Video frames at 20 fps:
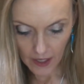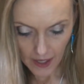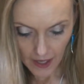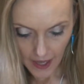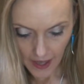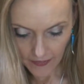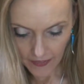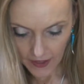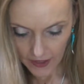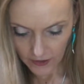
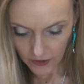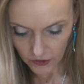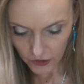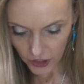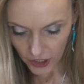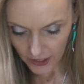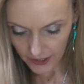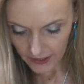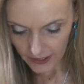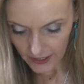And then your
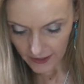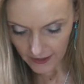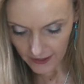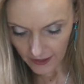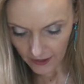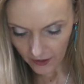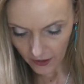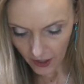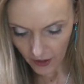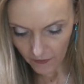chicken tin is
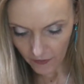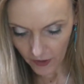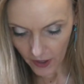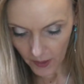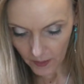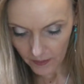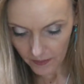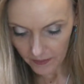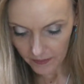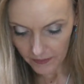going to cover
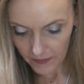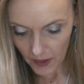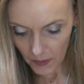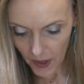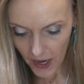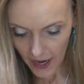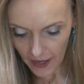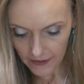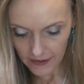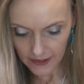up the
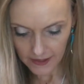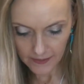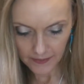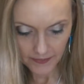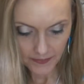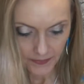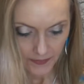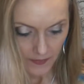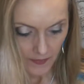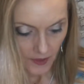brads.
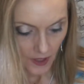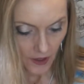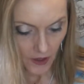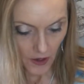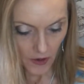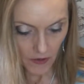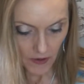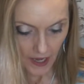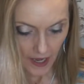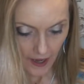
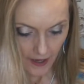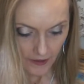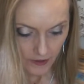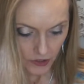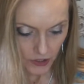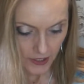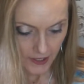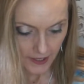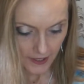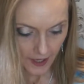Okay,
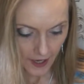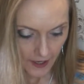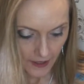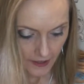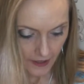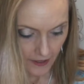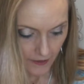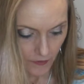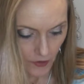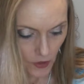just kind of
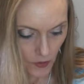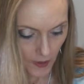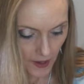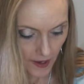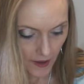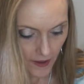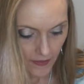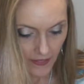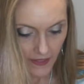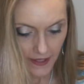give you
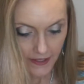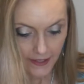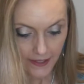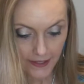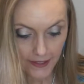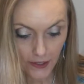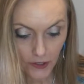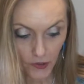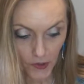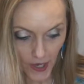a, this is
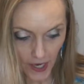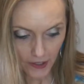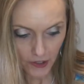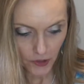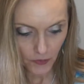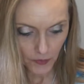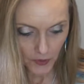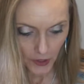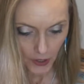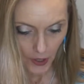the direction
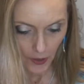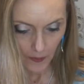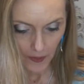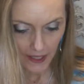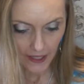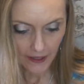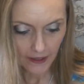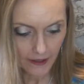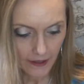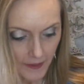we're
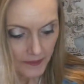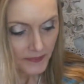going.